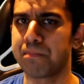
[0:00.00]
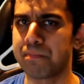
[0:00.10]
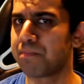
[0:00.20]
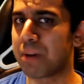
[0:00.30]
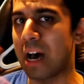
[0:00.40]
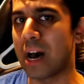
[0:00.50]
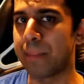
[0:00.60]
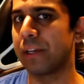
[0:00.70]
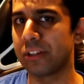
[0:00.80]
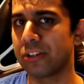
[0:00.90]

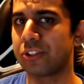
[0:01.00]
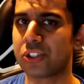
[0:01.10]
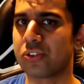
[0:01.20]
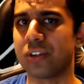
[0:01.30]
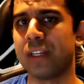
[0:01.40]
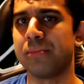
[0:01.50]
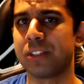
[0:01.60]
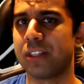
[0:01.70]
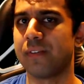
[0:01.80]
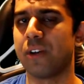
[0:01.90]
popular streams
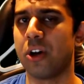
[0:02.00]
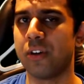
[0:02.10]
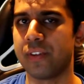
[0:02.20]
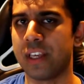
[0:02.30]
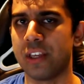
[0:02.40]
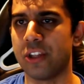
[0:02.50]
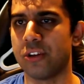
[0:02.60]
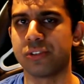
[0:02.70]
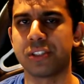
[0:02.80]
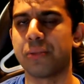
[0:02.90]
involving, you know,
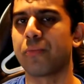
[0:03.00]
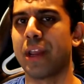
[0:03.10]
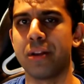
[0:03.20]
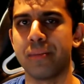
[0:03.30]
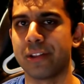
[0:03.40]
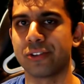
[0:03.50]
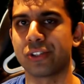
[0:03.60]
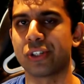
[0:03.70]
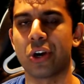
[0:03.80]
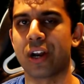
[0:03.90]
some random other
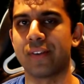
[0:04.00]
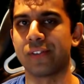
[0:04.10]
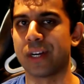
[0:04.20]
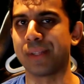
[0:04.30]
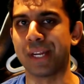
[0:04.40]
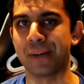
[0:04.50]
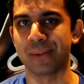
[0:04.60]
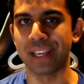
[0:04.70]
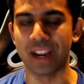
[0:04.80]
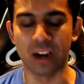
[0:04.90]
Starcraft drama that I don't really
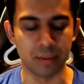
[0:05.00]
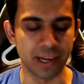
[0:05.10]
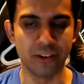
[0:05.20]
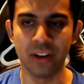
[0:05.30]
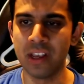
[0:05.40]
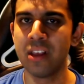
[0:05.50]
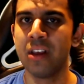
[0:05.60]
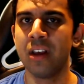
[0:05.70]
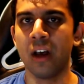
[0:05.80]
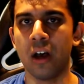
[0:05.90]
care about.
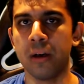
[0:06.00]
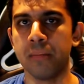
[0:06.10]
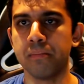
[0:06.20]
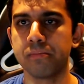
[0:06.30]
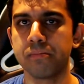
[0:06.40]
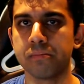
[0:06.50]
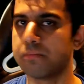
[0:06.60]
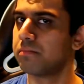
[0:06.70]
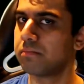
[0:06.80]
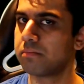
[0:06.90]
Um,
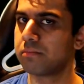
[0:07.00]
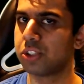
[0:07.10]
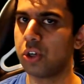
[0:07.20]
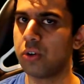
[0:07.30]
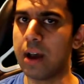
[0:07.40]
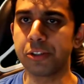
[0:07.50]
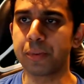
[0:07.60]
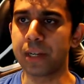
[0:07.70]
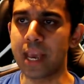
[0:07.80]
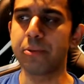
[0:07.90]
so I was
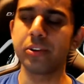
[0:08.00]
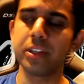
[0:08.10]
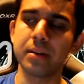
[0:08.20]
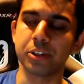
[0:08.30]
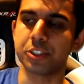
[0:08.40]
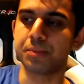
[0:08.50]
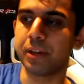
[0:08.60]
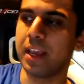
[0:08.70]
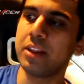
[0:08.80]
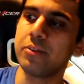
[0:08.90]
pretty happy with the numbers. But
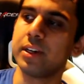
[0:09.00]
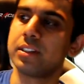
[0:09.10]
anyways,